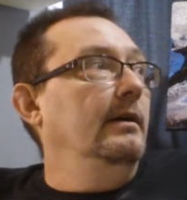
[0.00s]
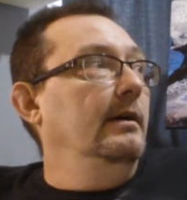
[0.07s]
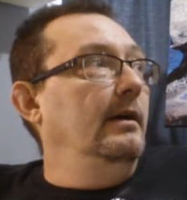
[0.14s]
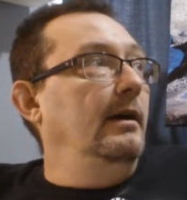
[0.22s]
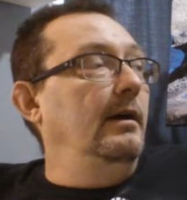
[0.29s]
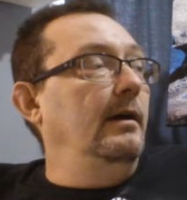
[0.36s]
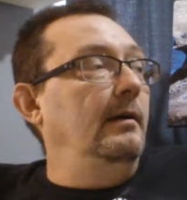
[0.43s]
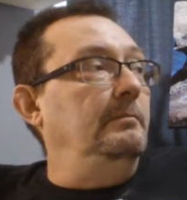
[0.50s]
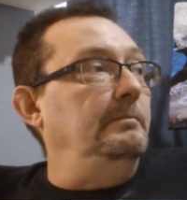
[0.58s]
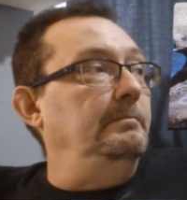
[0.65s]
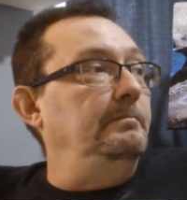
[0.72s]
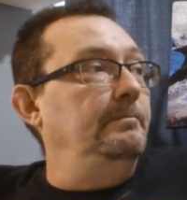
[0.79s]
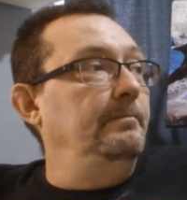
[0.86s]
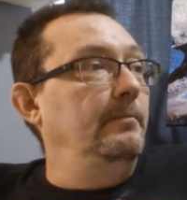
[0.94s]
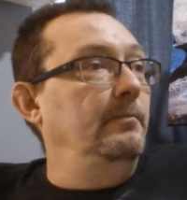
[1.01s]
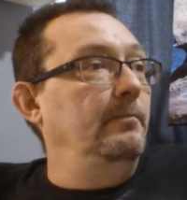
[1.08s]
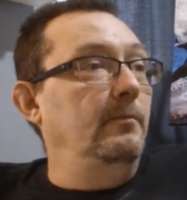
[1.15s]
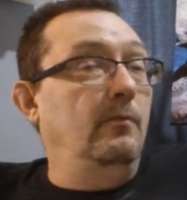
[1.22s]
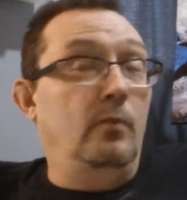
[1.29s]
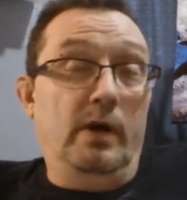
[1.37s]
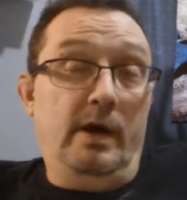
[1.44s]
When
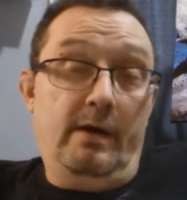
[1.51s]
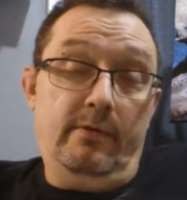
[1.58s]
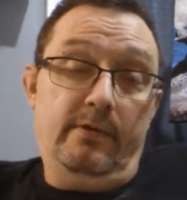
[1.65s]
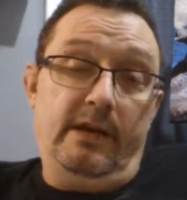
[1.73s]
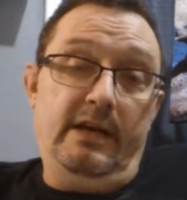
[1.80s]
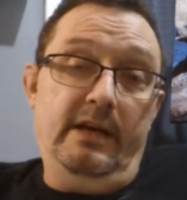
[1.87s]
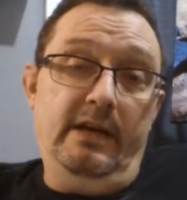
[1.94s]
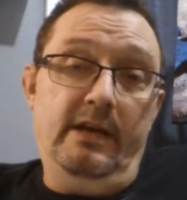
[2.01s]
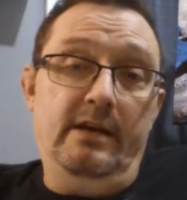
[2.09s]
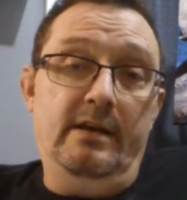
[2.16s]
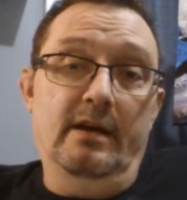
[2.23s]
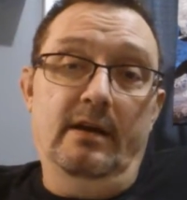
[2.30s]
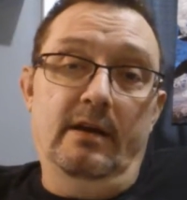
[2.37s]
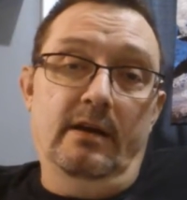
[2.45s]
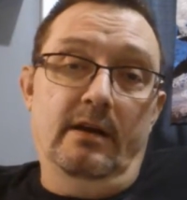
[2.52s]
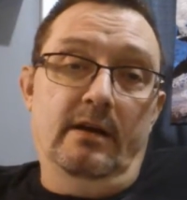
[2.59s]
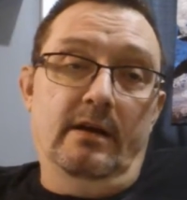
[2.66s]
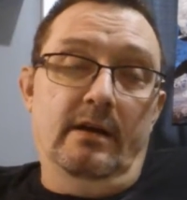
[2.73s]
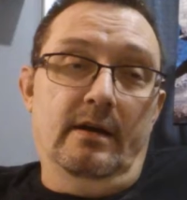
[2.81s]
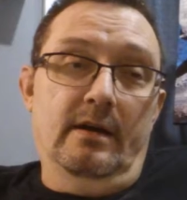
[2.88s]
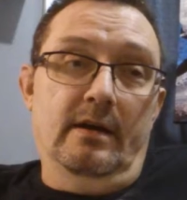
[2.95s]
I was a kid,
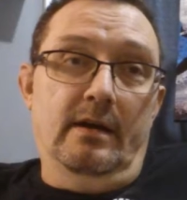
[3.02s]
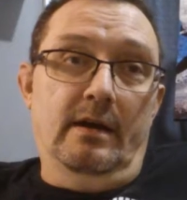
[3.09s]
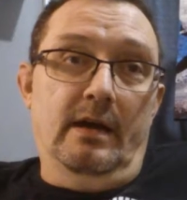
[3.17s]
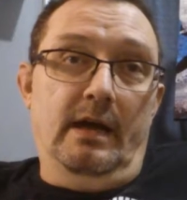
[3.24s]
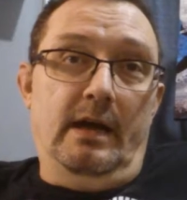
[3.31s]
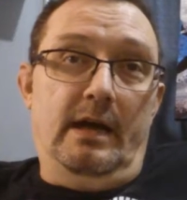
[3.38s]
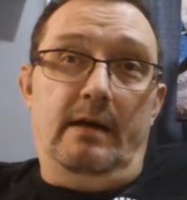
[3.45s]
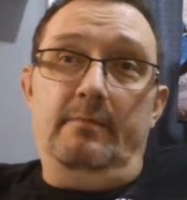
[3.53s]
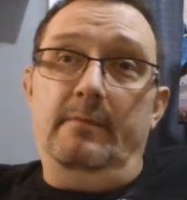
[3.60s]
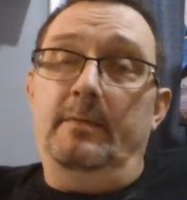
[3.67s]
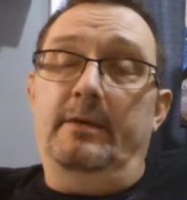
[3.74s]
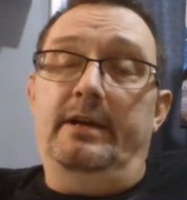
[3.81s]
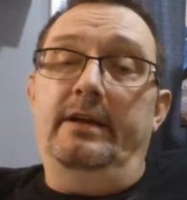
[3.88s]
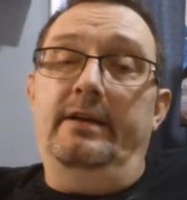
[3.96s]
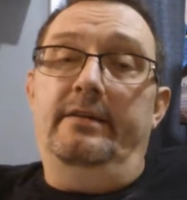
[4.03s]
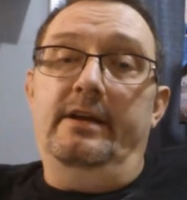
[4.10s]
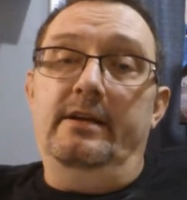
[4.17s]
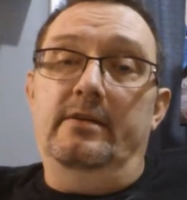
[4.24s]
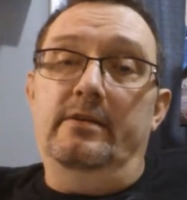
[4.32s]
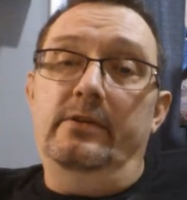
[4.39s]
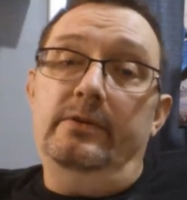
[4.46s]
I remember kids
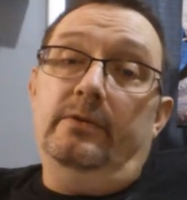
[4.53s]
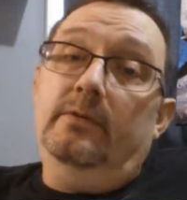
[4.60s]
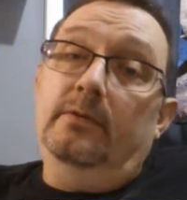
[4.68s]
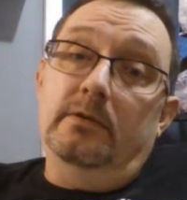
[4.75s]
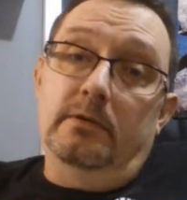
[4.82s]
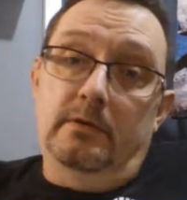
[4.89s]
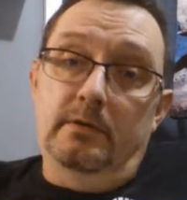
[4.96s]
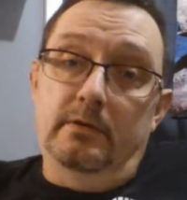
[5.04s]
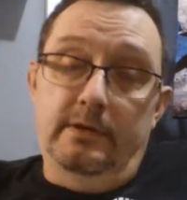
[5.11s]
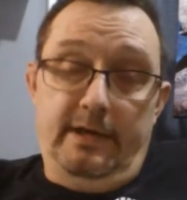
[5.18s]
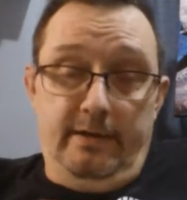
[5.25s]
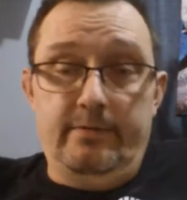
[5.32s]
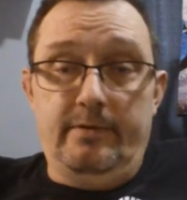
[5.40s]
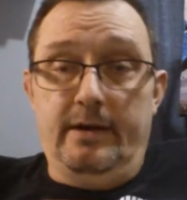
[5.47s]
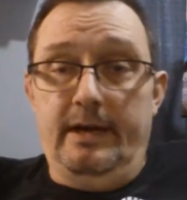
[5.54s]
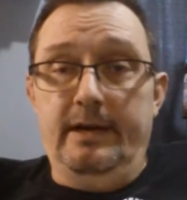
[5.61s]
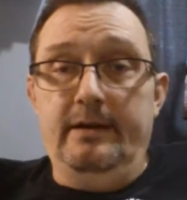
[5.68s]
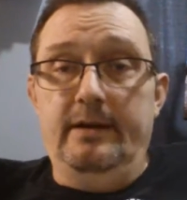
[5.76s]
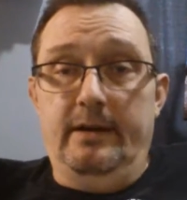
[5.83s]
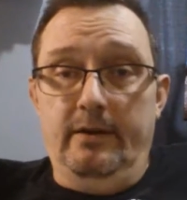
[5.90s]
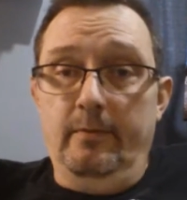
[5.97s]
eating glue. That's
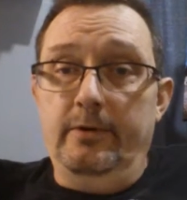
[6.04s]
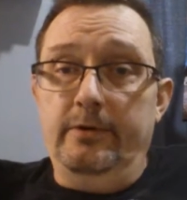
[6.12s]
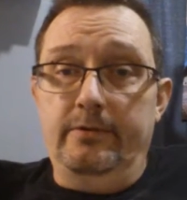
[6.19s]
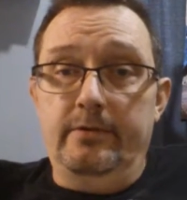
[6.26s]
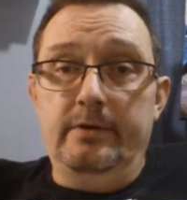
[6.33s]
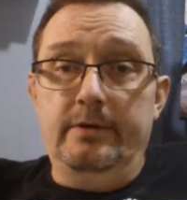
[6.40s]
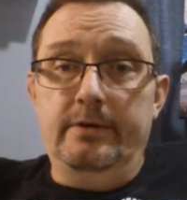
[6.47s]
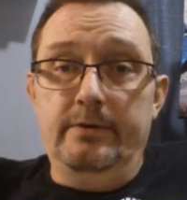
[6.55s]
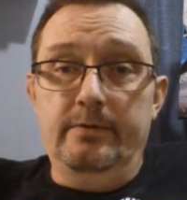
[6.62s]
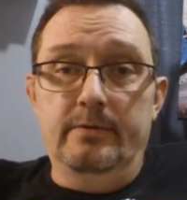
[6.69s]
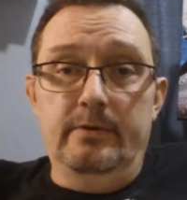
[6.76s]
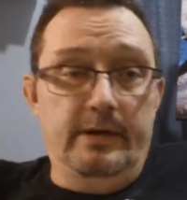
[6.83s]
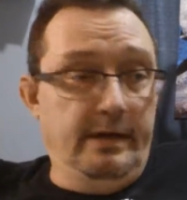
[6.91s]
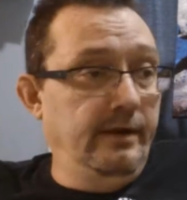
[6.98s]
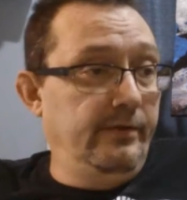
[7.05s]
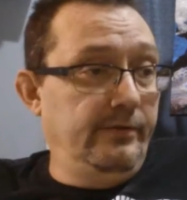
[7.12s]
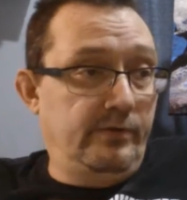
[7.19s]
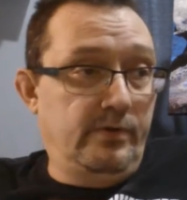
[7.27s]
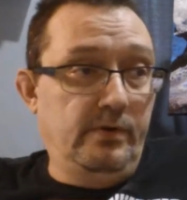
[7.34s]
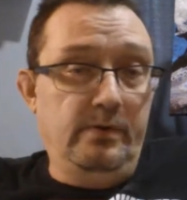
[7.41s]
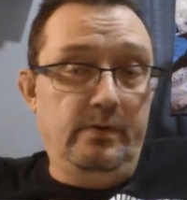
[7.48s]
right, Elmer's glue in
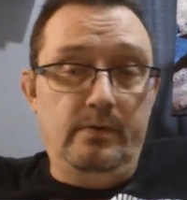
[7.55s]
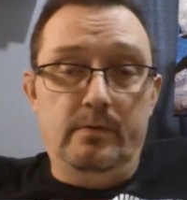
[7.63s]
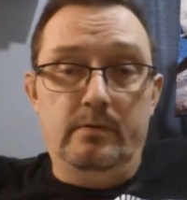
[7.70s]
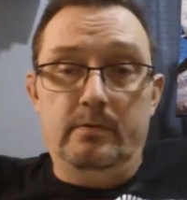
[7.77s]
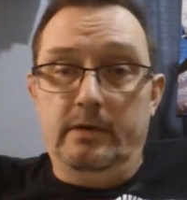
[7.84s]
school,